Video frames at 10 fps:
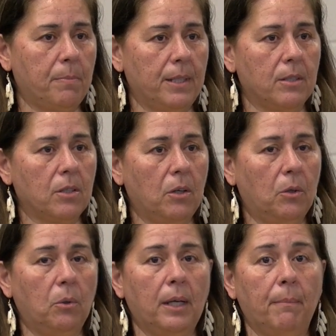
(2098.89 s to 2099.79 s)
been
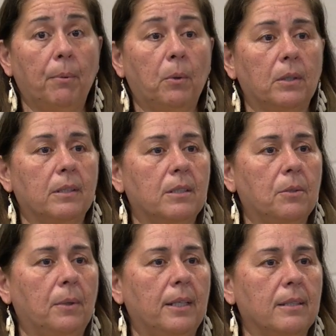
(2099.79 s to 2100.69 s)
so important
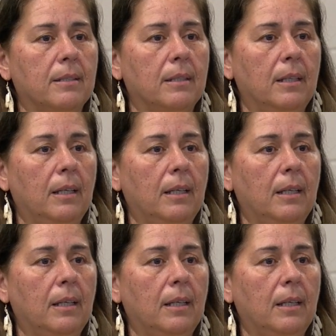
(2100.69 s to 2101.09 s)
to us.